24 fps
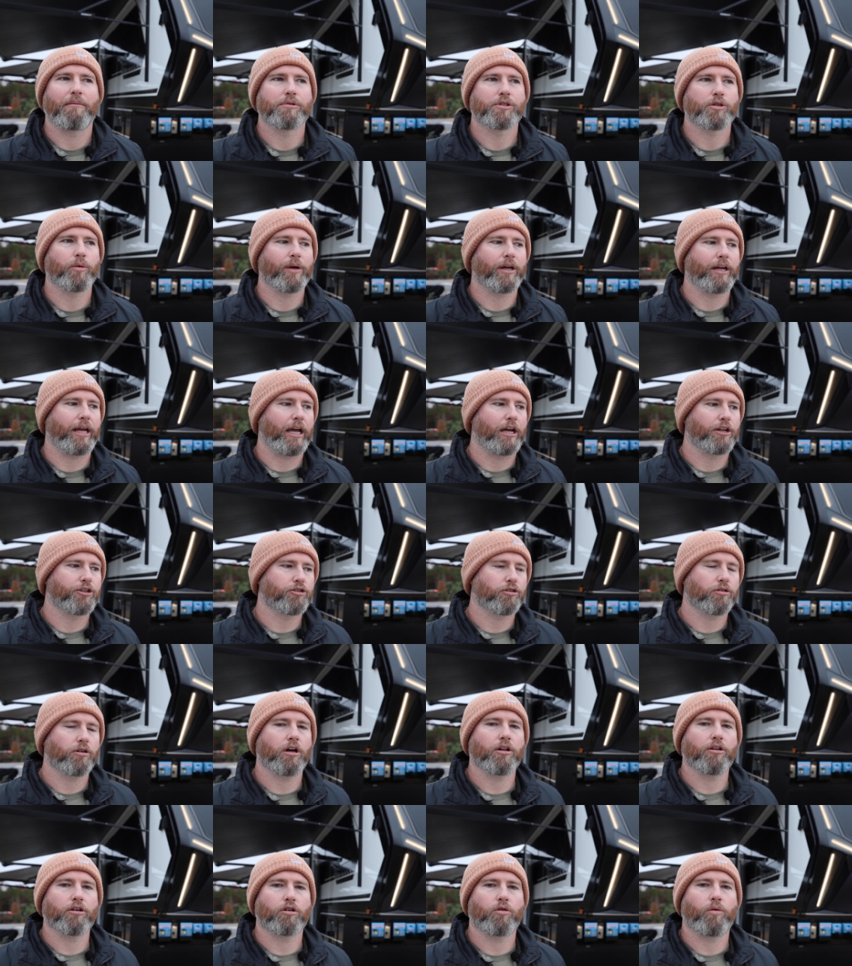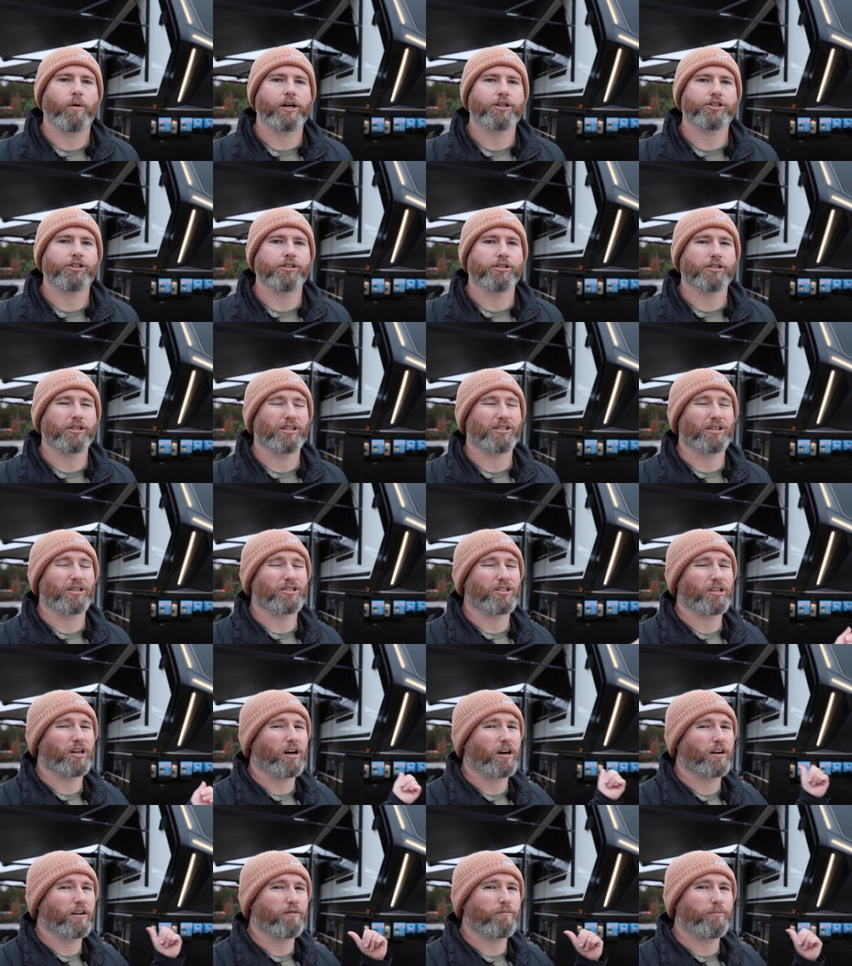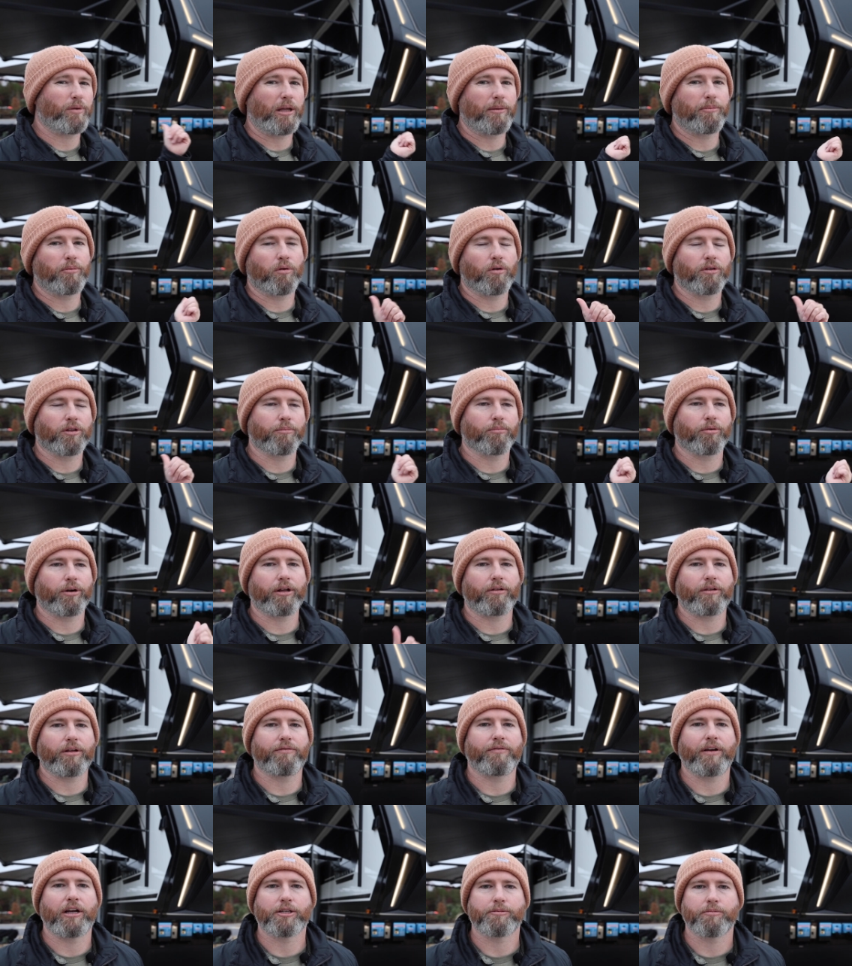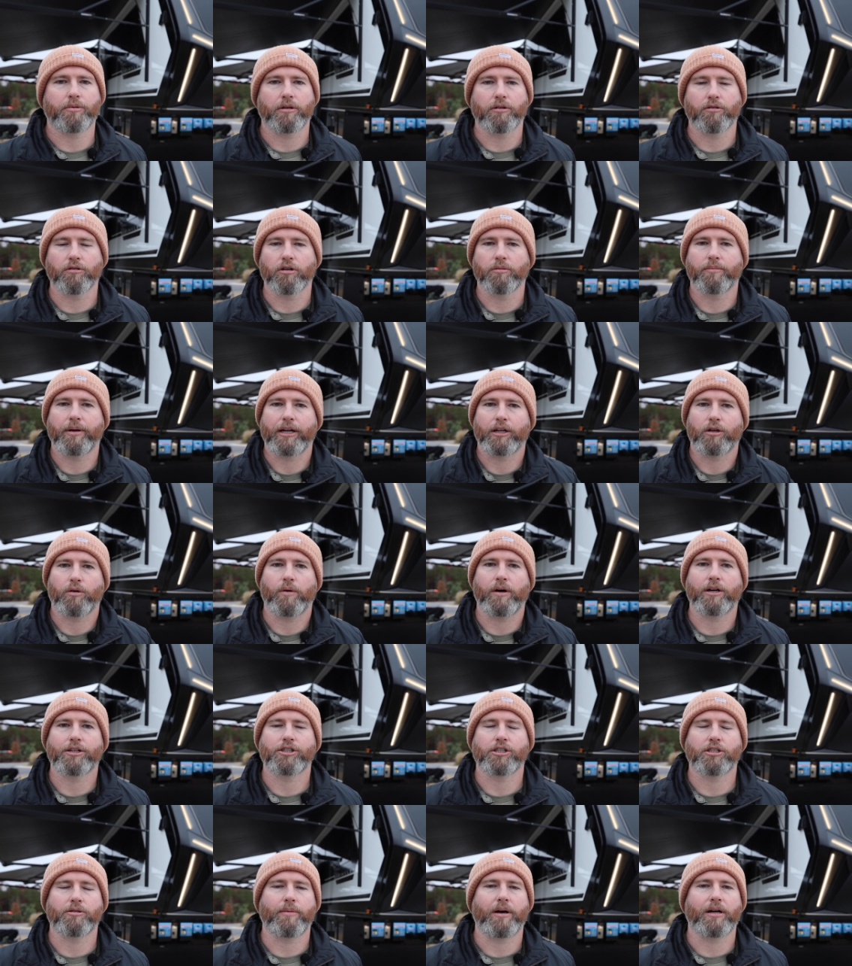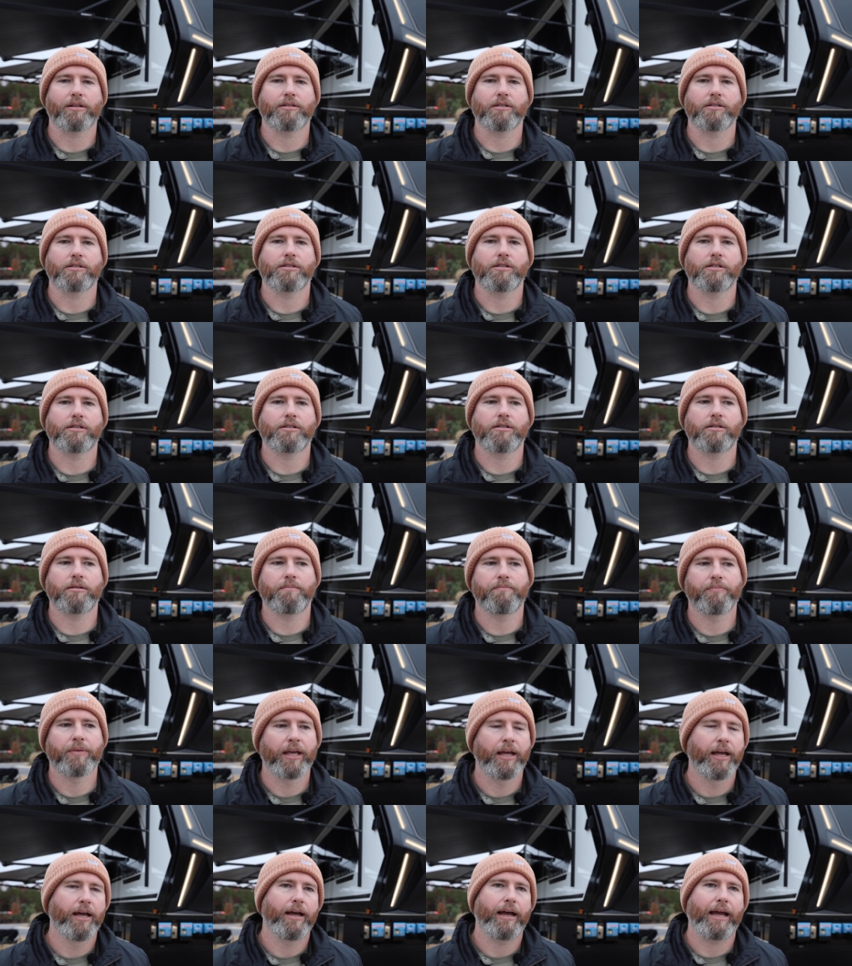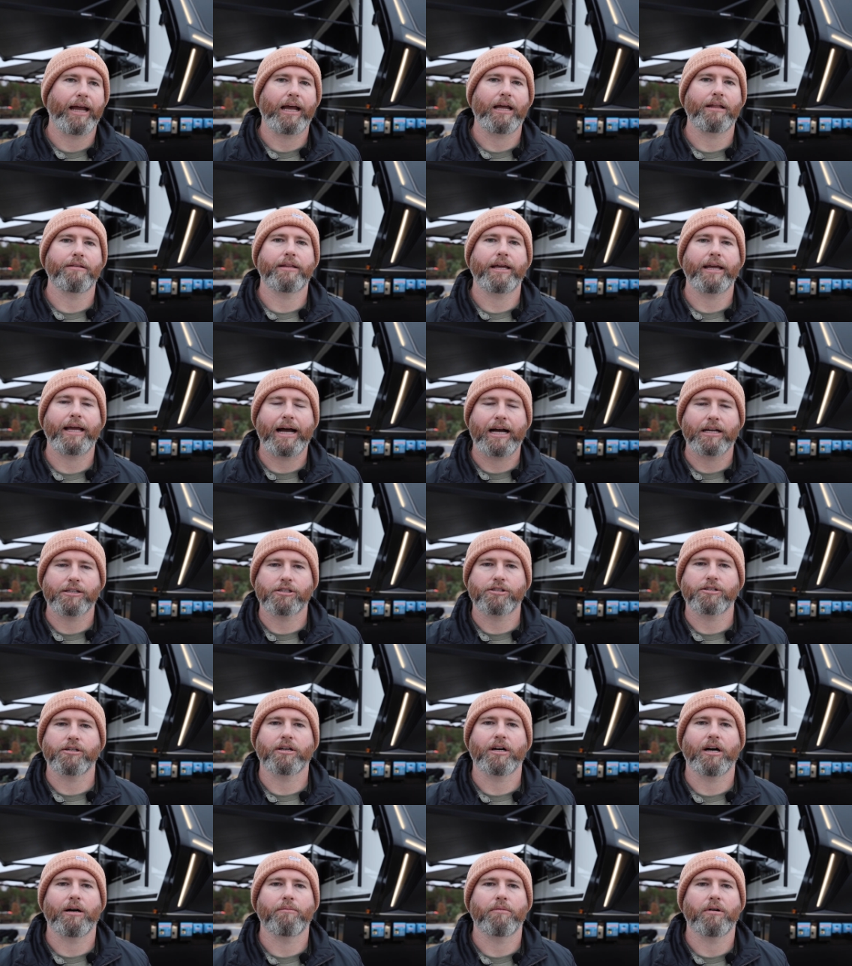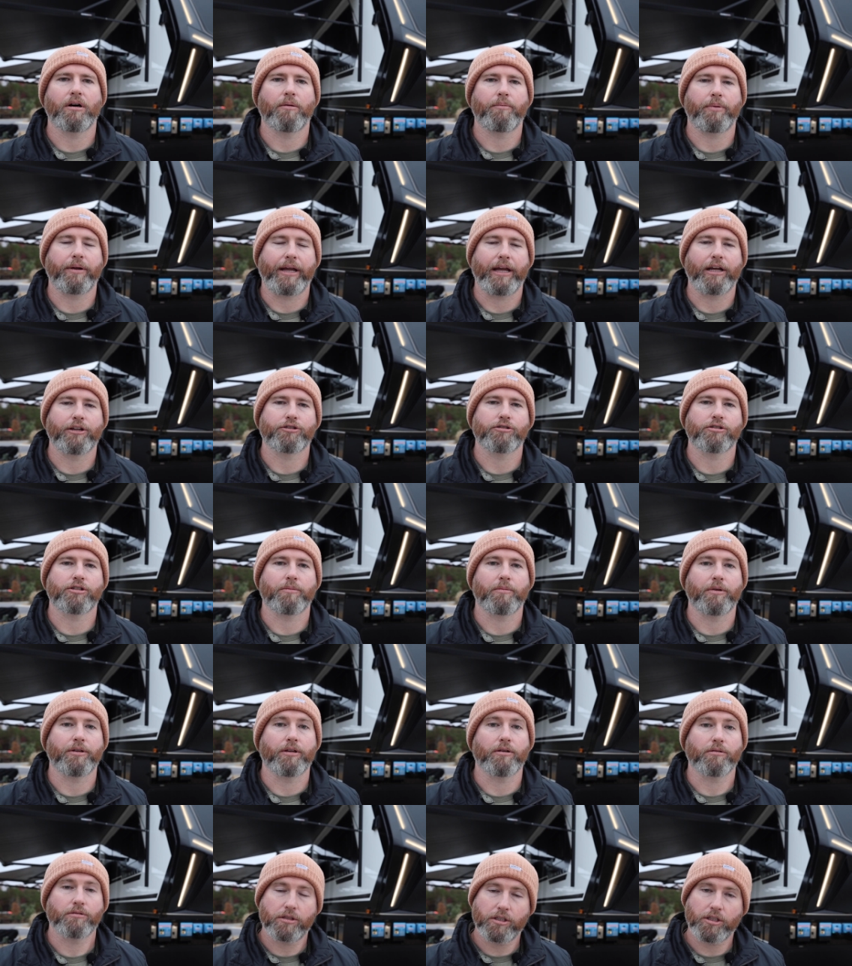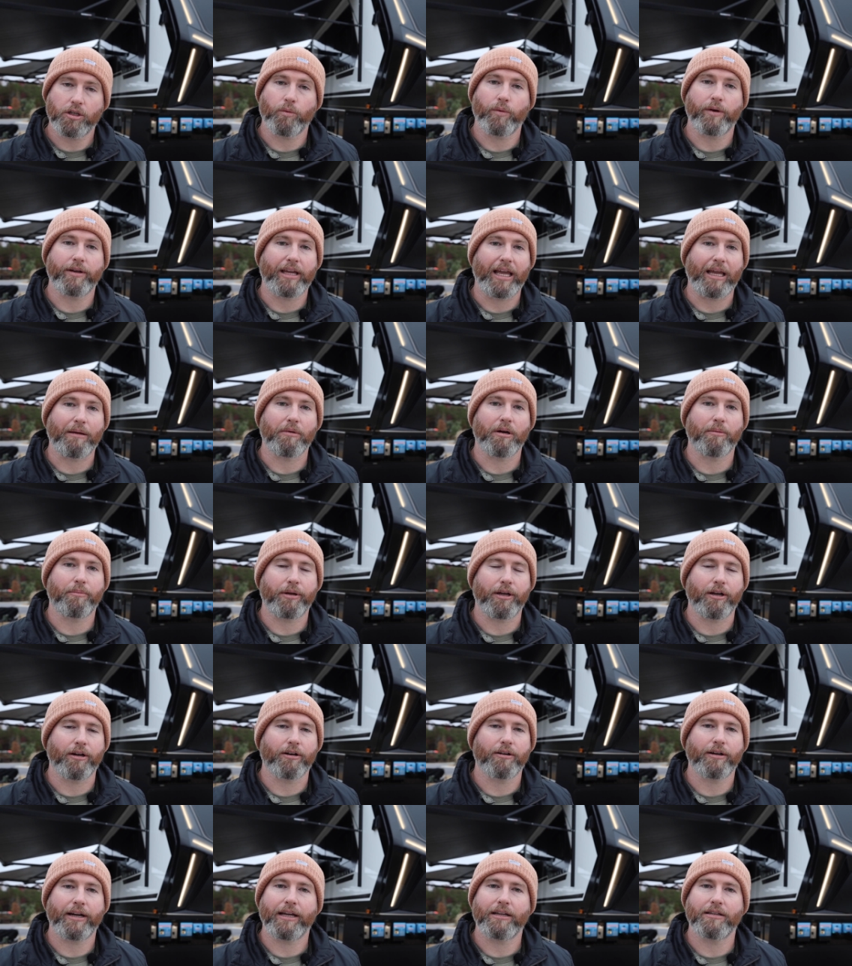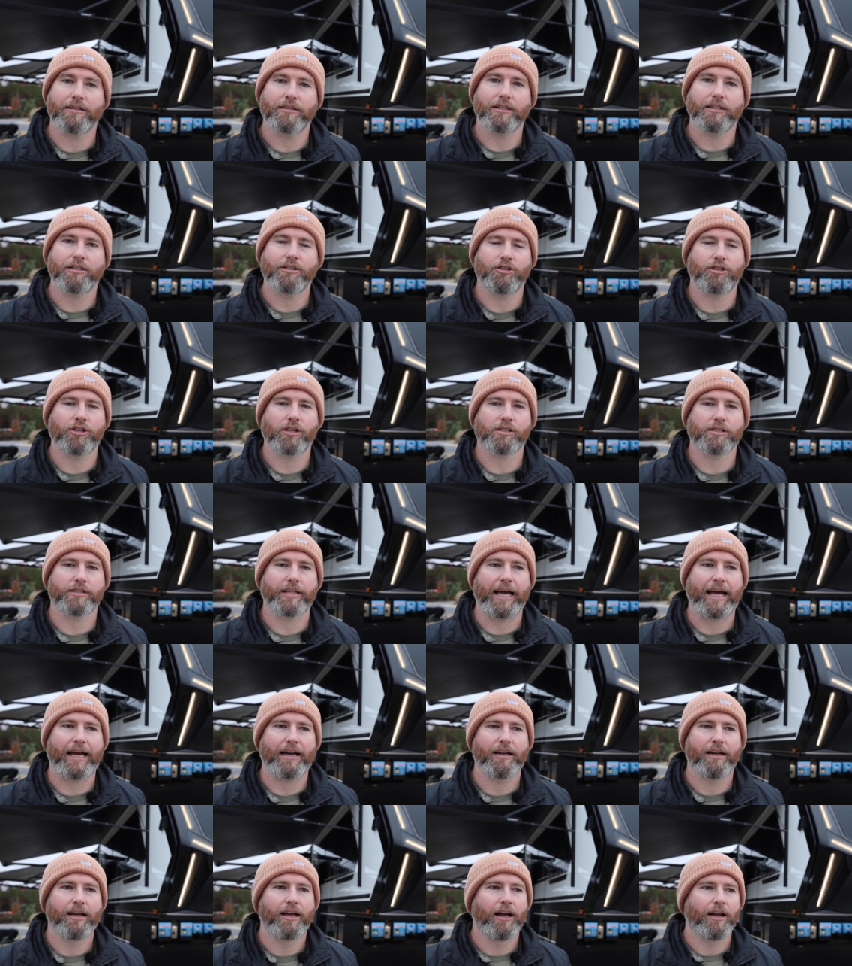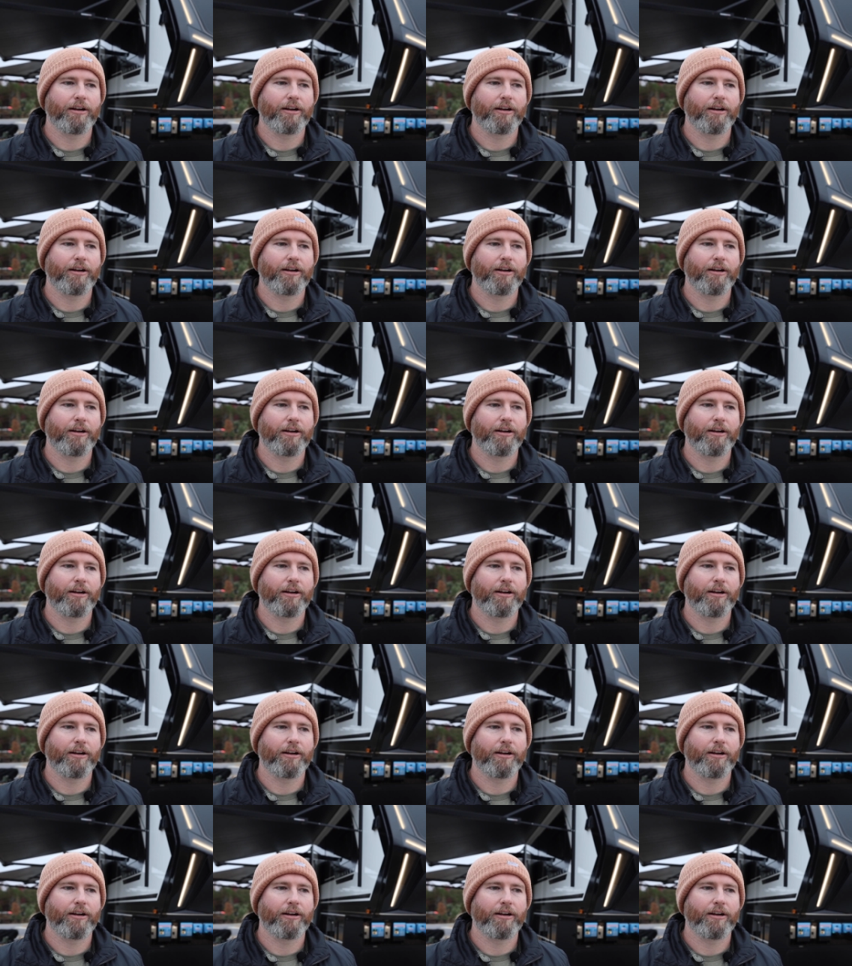so we could answer other questions because a ton of people in the Brinkley Facebook group had questions about this system, and they asked us to come up and answer some of those. So we came up here and did just that.